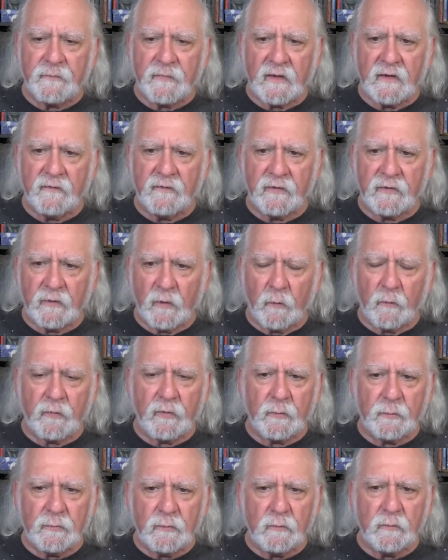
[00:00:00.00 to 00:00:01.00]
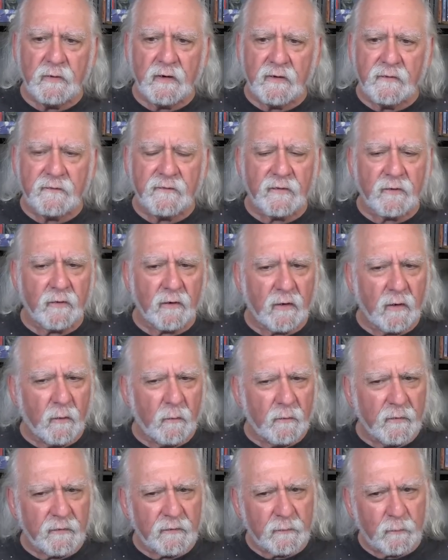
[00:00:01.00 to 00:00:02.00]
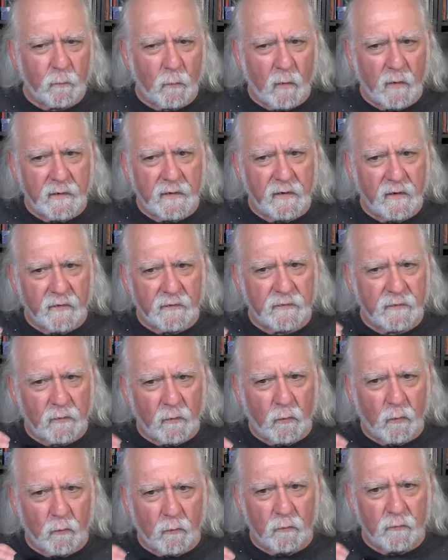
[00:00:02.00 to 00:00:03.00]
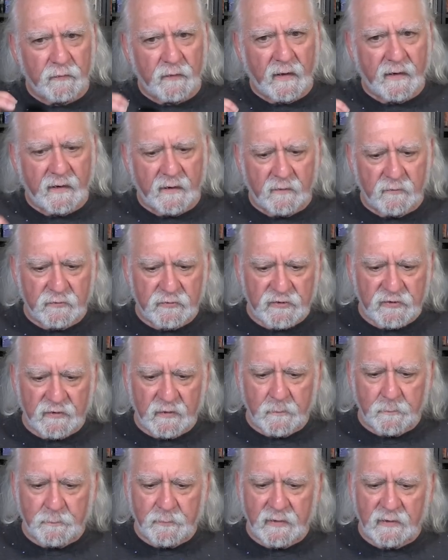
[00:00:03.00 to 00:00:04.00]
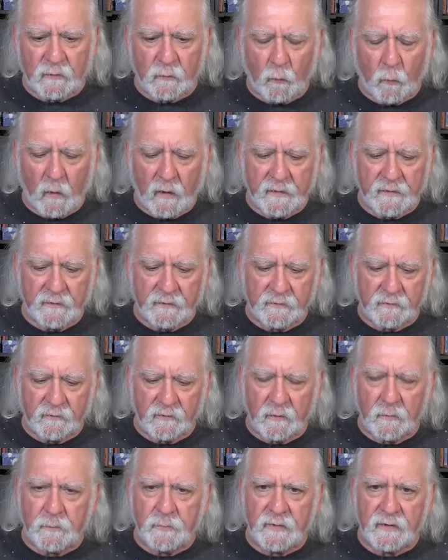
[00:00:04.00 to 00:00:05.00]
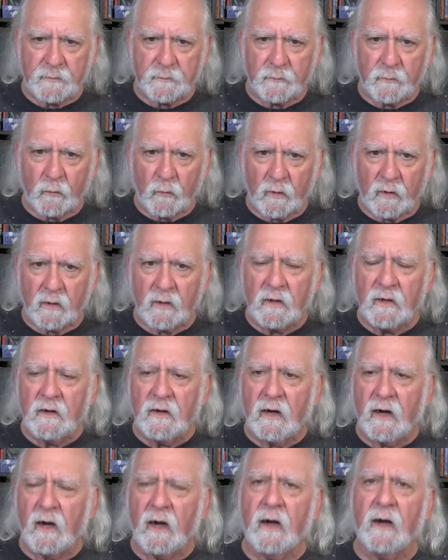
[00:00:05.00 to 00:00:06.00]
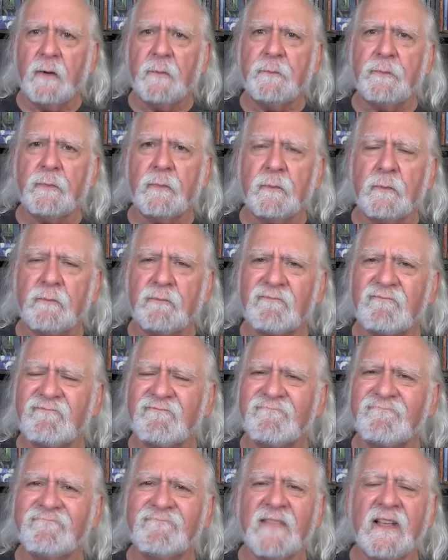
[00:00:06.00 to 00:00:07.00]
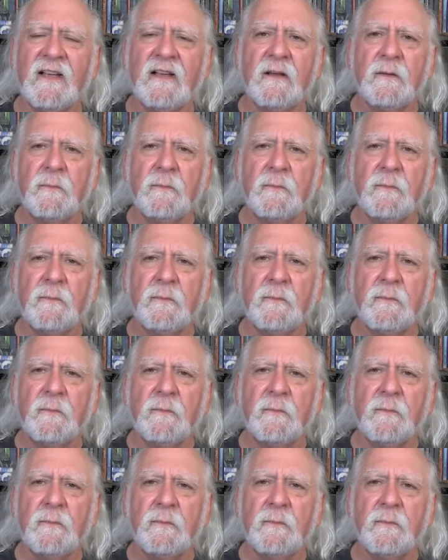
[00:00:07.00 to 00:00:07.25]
even though the moon in Virgo is wanting us to hold that energy a bit quieter, a bit more um,